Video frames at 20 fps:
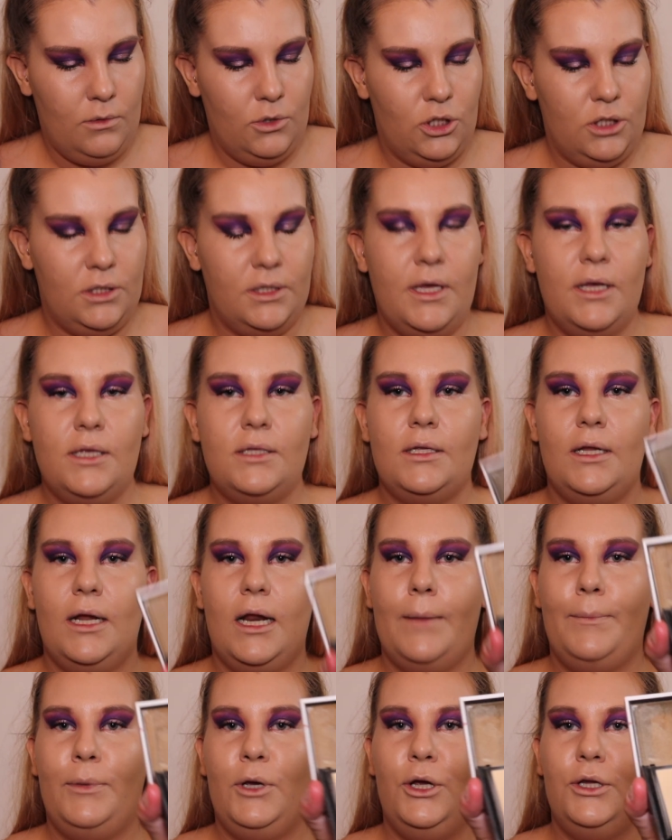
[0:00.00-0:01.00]
Just this
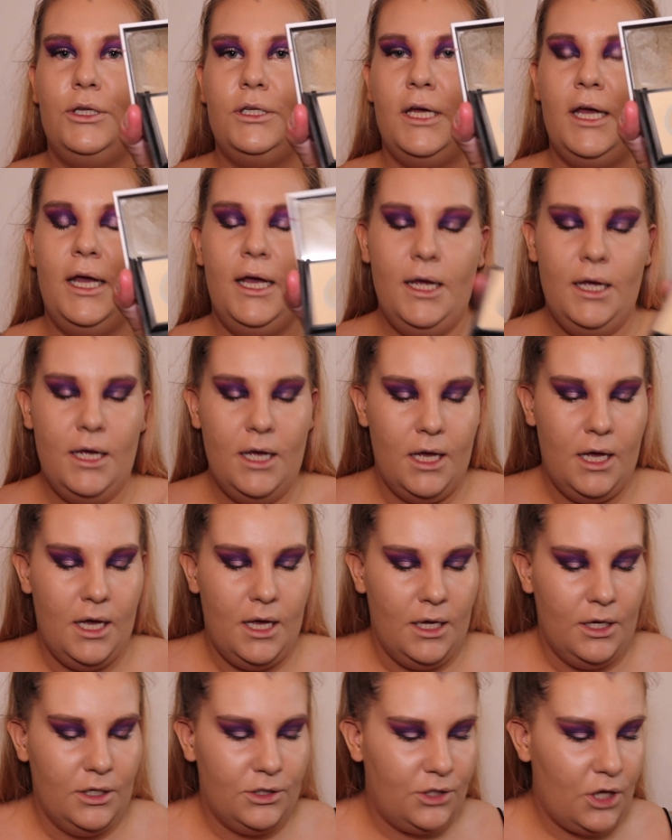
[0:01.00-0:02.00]
little beauty.
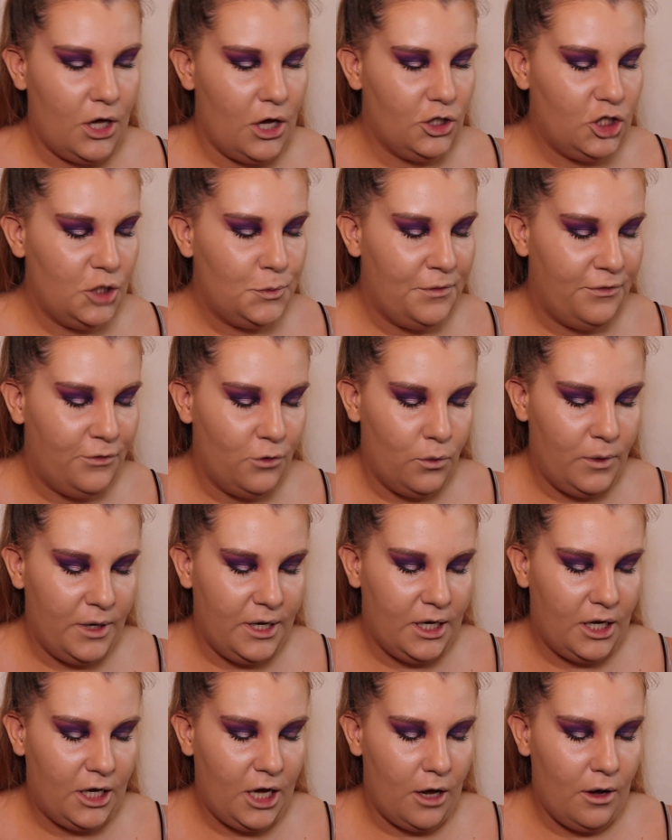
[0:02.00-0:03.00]
So just before
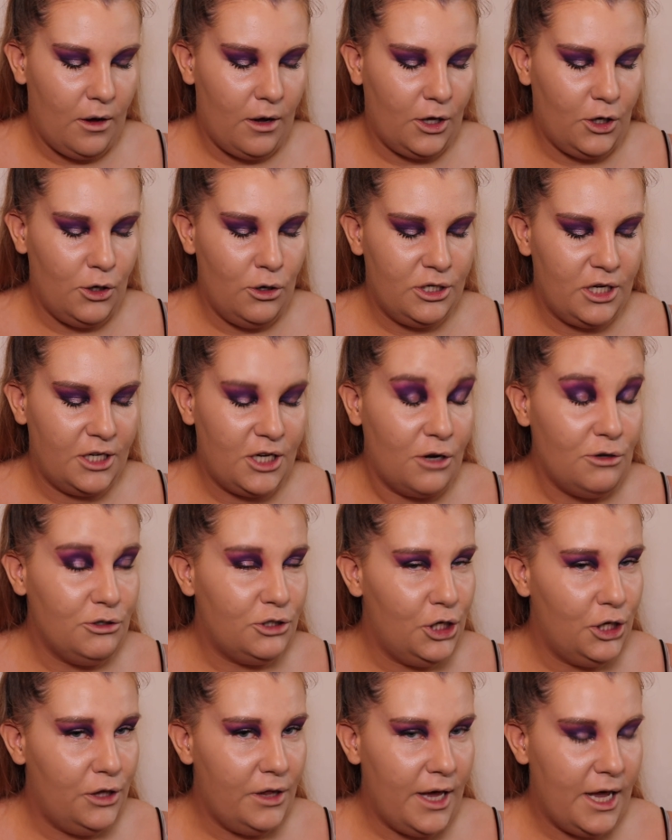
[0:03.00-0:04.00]
we go, usually I don't
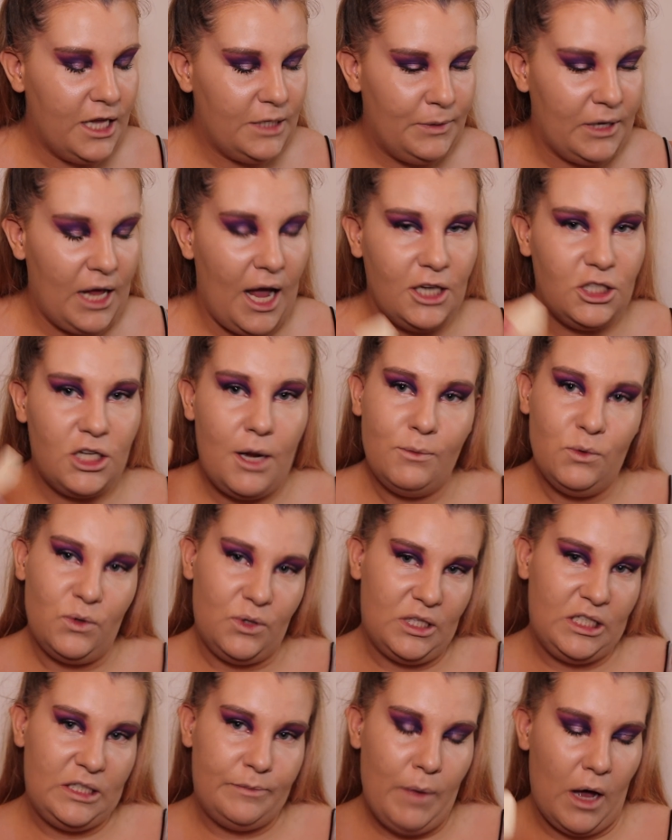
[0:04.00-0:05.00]
do this, but it actually comes with
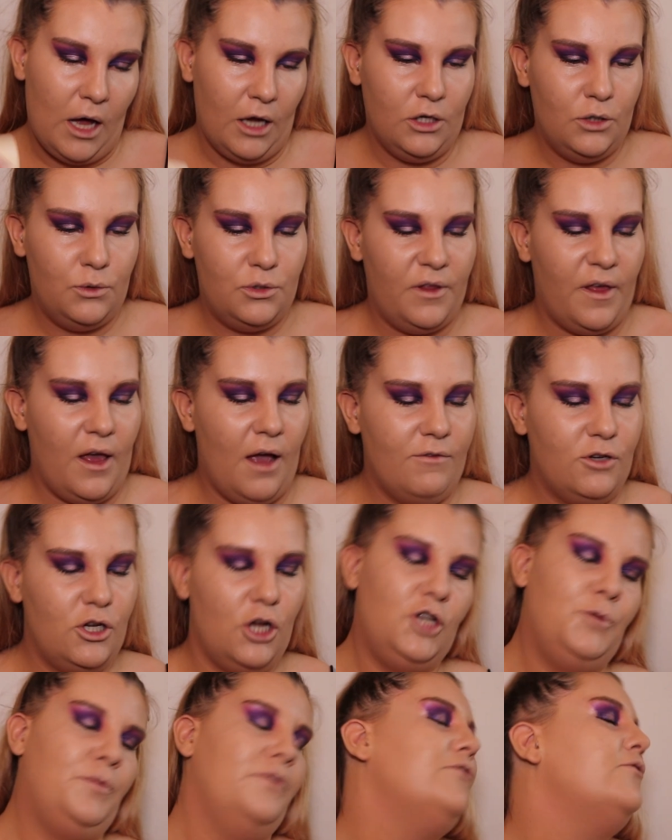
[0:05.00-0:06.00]
a sponge, which I think I've
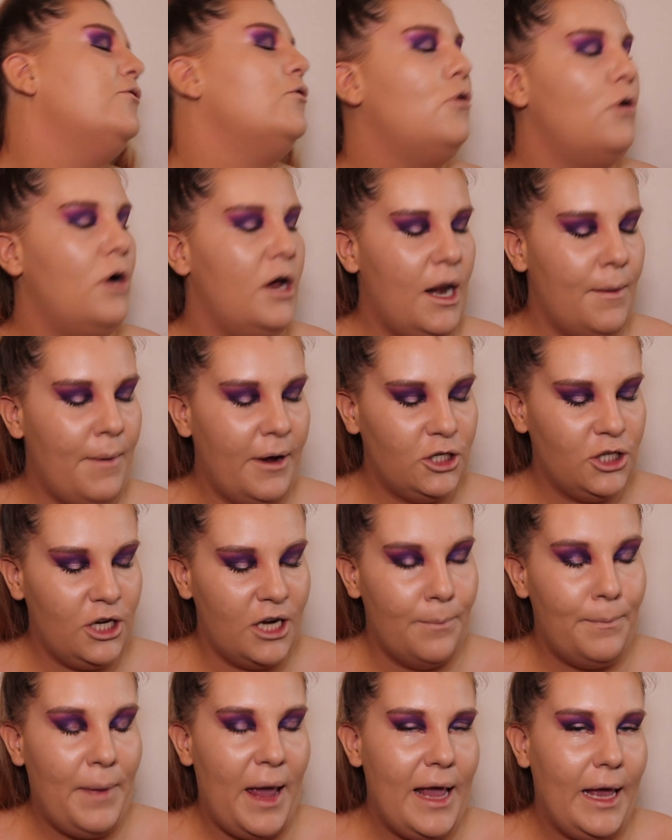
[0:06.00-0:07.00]
showed you before, and I'm actually
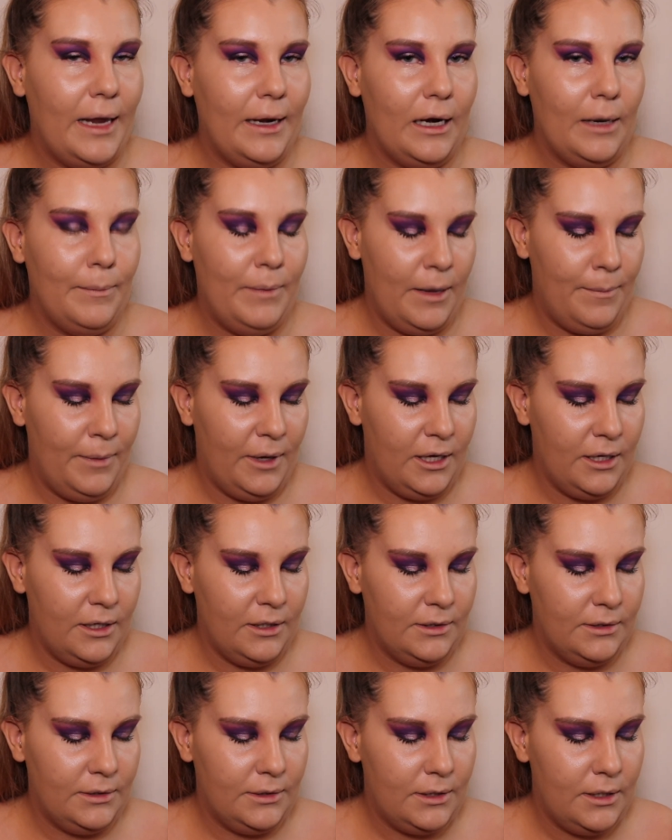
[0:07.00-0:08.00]
going to bake a little bit
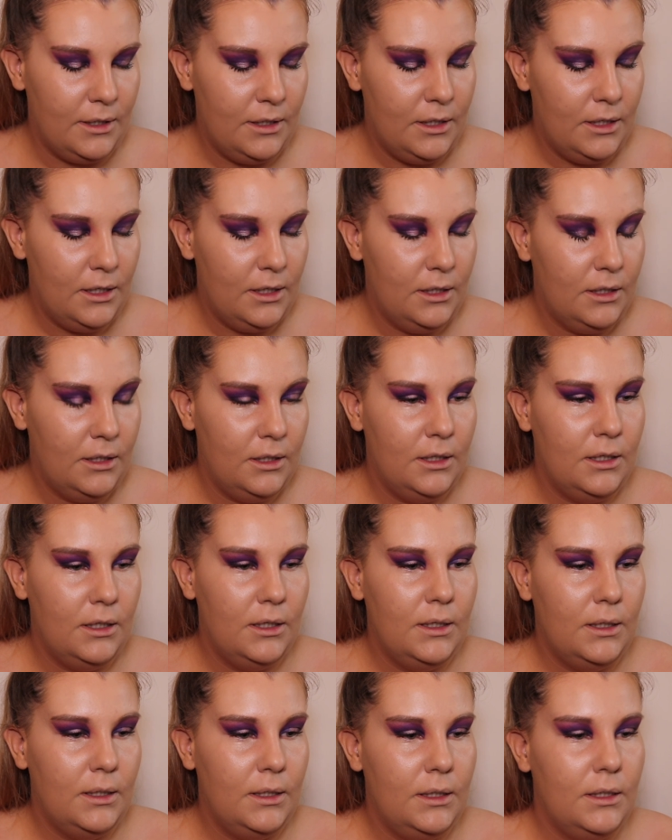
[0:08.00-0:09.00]
because
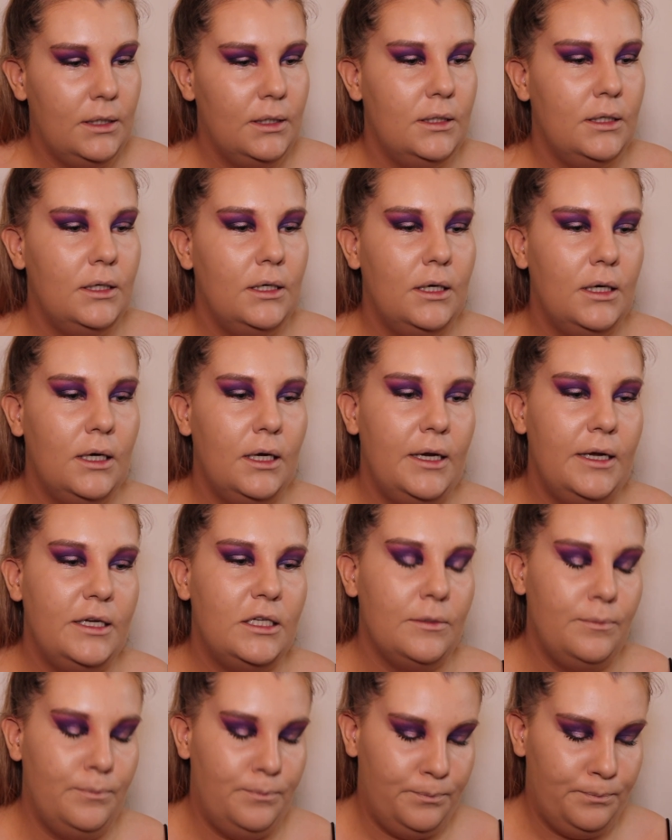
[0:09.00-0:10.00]
I need
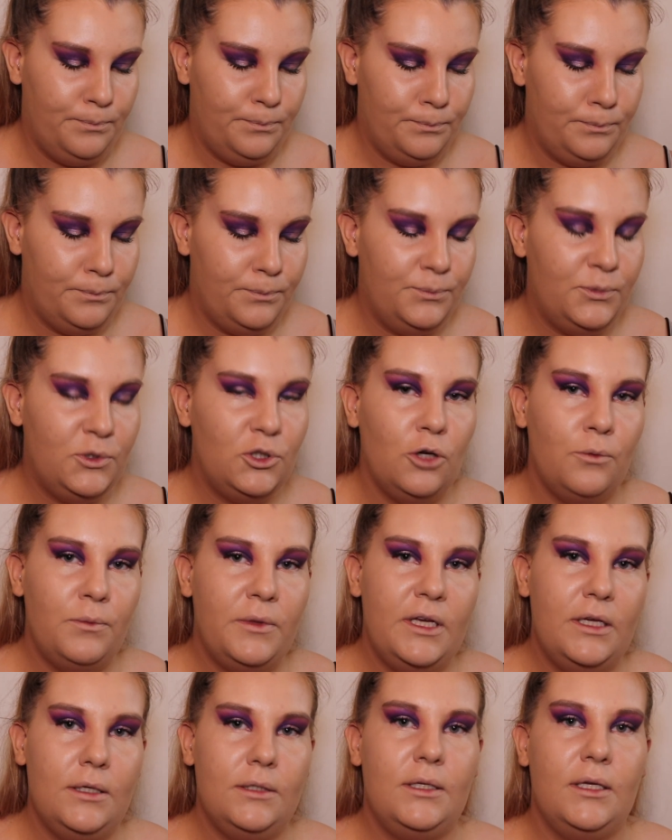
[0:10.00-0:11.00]
to stop
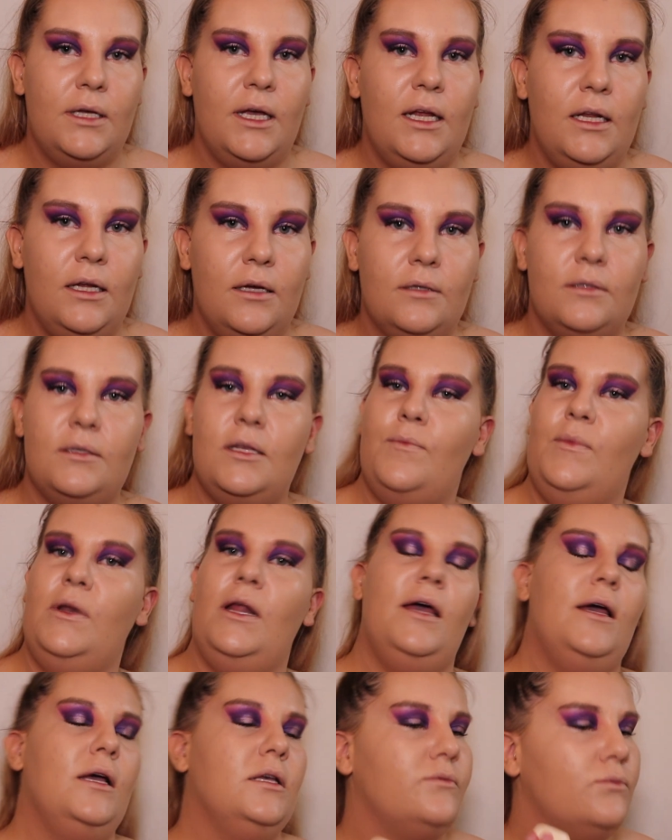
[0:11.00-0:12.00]
these hideous
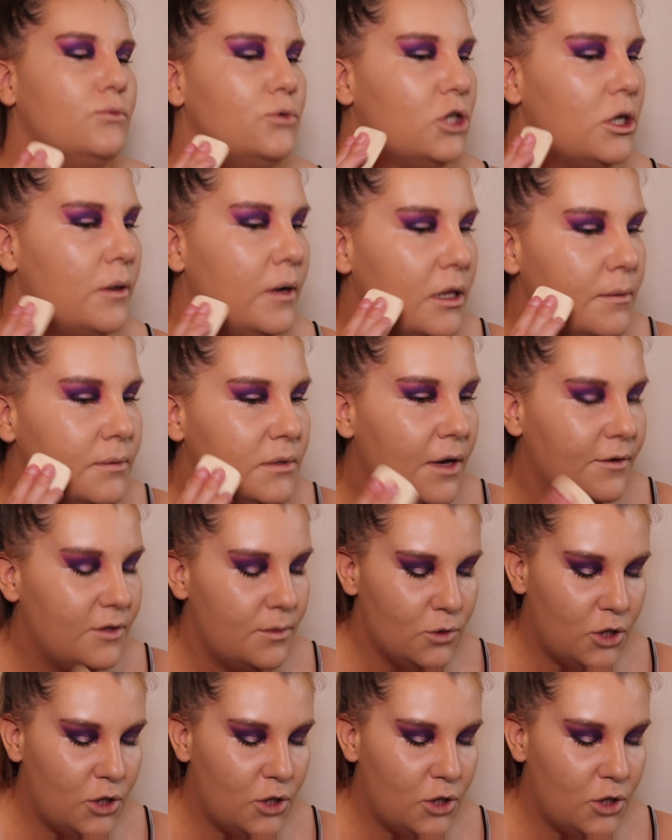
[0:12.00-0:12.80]
Himalayas from showing themselves.